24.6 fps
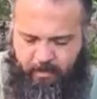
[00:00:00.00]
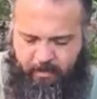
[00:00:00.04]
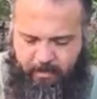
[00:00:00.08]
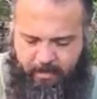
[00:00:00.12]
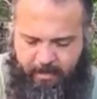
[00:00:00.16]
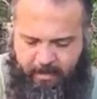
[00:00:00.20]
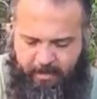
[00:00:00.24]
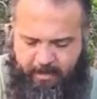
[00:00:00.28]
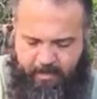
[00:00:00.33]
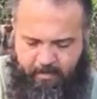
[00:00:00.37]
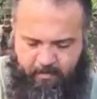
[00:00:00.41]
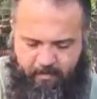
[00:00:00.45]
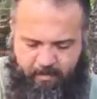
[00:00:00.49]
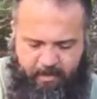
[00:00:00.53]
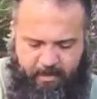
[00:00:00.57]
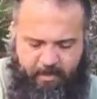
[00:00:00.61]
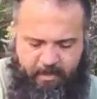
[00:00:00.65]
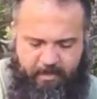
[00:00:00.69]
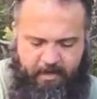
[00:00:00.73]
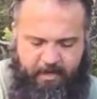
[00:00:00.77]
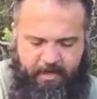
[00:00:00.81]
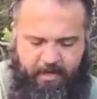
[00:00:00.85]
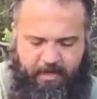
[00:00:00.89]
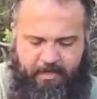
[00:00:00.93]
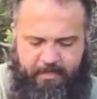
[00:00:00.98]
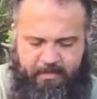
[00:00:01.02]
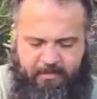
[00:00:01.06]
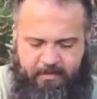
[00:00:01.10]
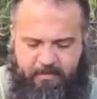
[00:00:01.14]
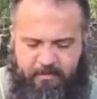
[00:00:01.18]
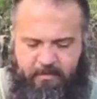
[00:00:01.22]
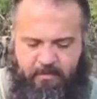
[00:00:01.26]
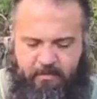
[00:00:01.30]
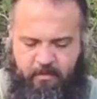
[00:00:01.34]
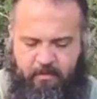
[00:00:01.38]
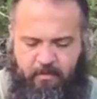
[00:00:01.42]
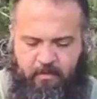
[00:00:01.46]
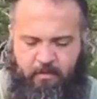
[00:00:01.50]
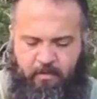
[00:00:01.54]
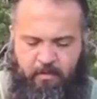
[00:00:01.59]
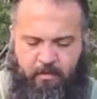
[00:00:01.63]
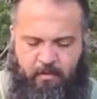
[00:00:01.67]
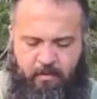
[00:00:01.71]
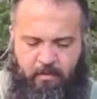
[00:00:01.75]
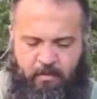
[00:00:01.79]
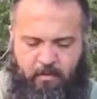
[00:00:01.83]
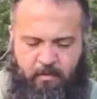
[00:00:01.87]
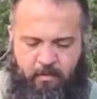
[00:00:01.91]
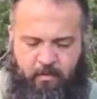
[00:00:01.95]
Now we got a nice
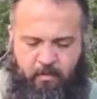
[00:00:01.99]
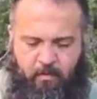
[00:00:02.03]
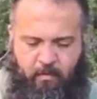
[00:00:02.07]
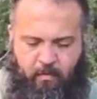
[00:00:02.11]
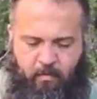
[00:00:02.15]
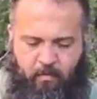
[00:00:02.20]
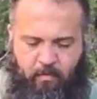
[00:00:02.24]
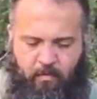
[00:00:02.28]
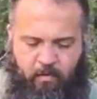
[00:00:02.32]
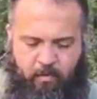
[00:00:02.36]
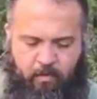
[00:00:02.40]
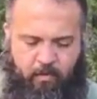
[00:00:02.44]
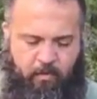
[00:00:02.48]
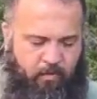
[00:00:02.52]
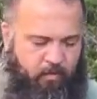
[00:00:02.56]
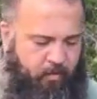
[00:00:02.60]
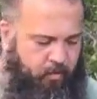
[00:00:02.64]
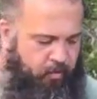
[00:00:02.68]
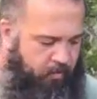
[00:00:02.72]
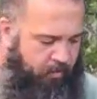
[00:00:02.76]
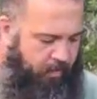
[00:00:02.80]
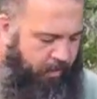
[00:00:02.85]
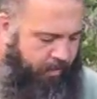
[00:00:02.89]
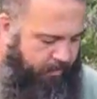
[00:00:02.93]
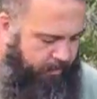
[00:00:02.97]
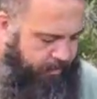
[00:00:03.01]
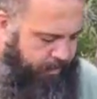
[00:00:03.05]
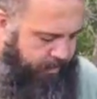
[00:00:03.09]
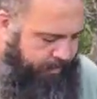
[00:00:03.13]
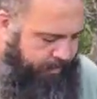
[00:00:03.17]
roll crump.